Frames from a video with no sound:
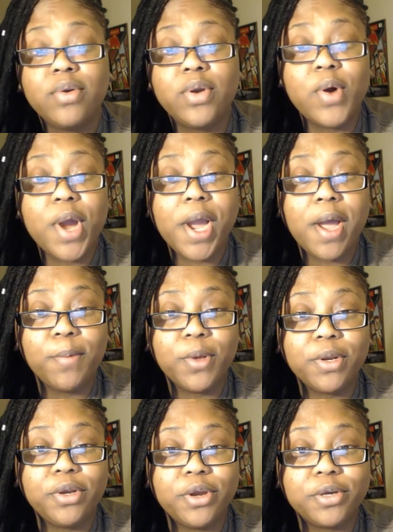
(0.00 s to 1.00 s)
don't know how
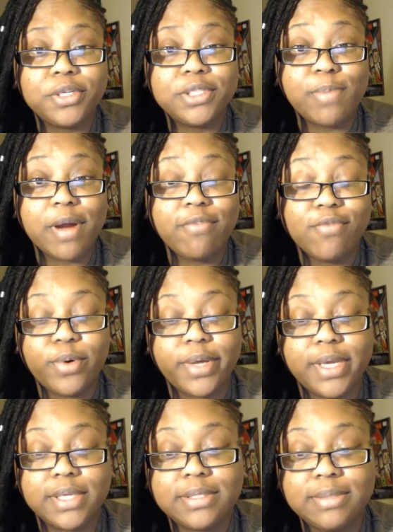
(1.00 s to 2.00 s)
I'm gonna nurse my
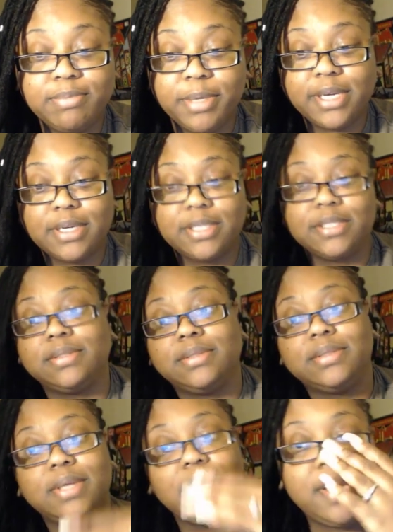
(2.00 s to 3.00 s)
voice
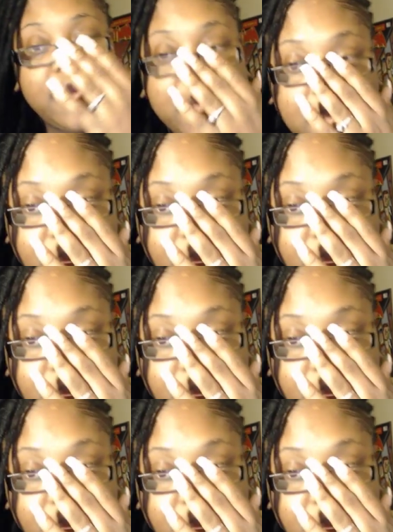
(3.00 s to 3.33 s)
because